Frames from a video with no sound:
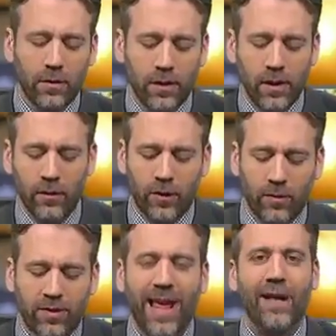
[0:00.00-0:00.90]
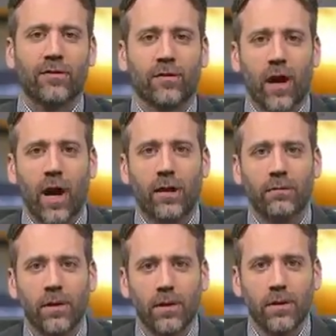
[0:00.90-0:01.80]
Here's some stats
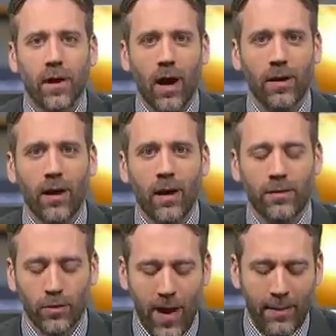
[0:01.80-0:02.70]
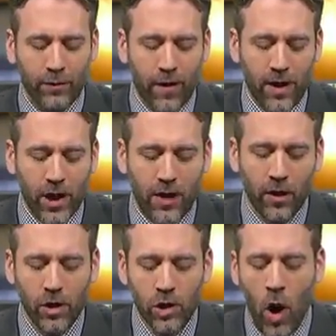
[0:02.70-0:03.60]
on the Rams franchise.
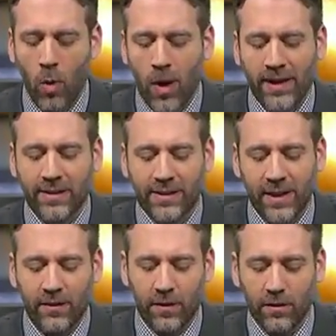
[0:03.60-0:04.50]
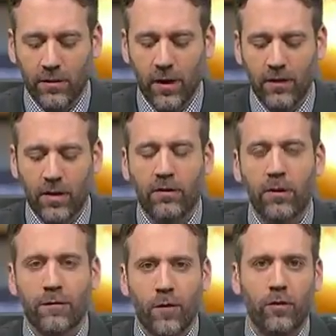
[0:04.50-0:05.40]
No winning seasons since
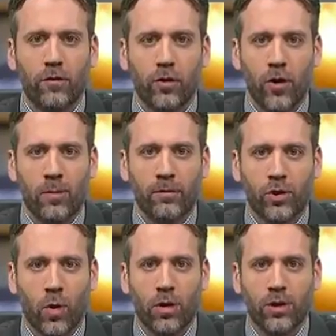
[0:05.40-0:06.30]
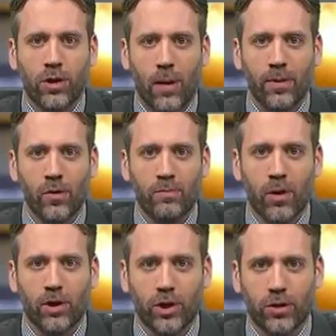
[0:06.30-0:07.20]
the first term of George W.
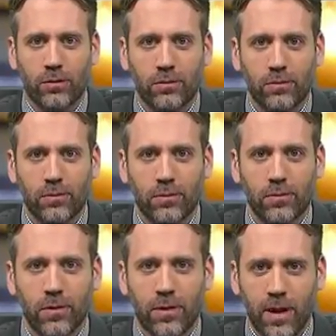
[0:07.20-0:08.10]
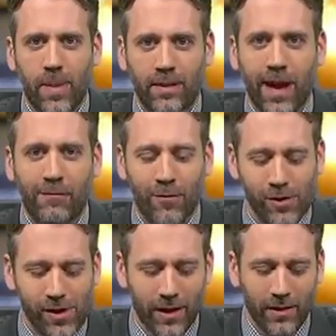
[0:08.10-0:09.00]
Bush. Think about that for
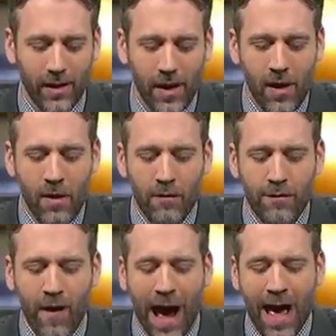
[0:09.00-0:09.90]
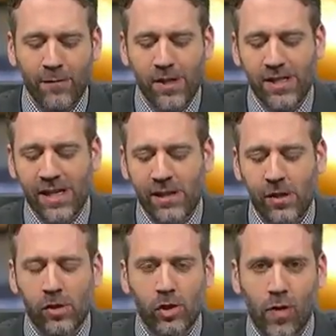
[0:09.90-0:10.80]
a second.
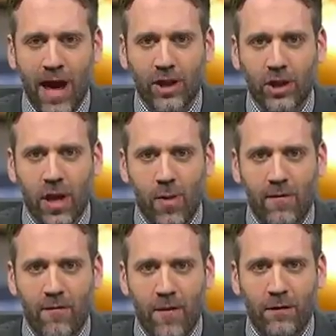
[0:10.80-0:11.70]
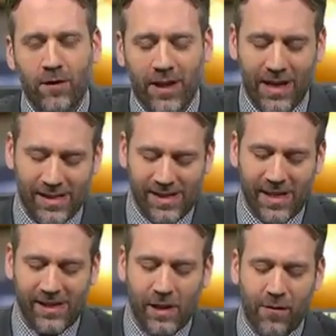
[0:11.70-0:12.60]
5-season stretch. They went
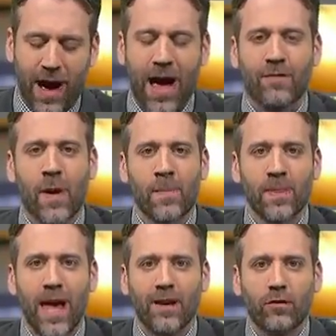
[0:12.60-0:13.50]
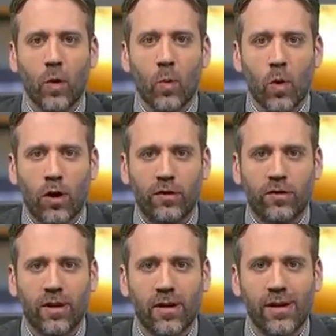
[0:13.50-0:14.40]
15-65. That is the
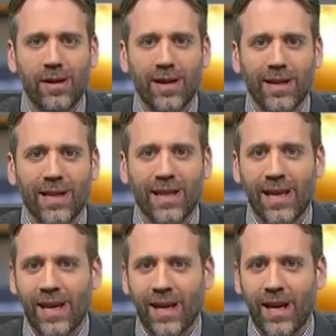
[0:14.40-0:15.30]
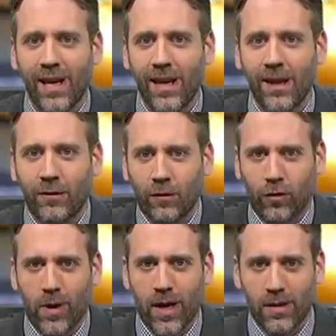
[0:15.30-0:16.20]
worst in league
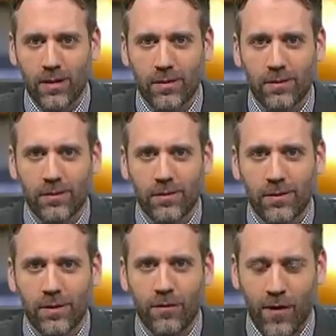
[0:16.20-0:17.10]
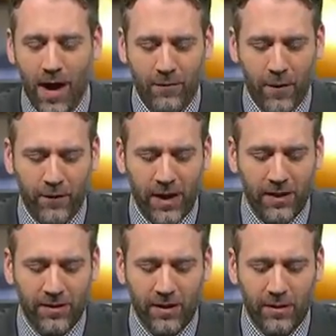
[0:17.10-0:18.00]
history.
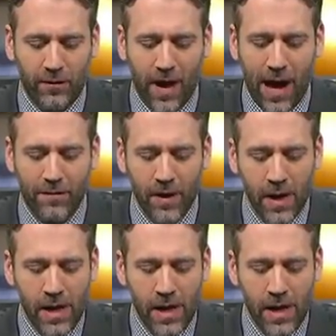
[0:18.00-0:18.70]
15-65.